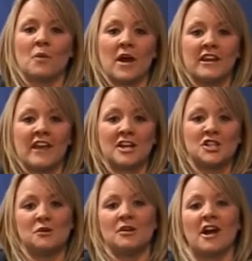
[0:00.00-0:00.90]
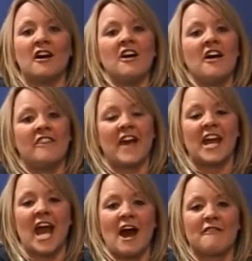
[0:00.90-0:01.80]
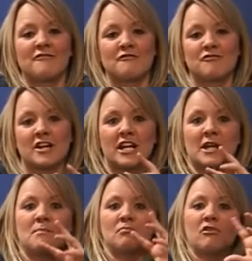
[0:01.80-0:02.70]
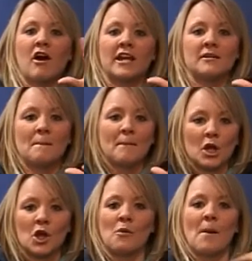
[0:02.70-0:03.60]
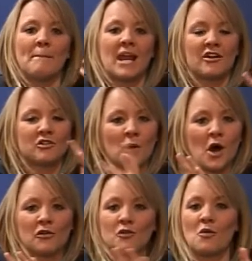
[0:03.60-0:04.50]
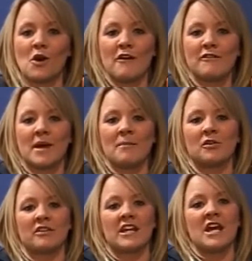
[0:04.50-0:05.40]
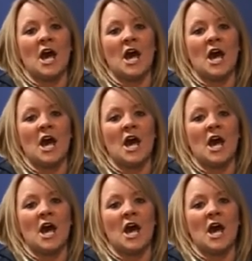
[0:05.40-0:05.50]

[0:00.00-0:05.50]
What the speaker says: When they're junior, they have really bright blue and black swirls all over their body,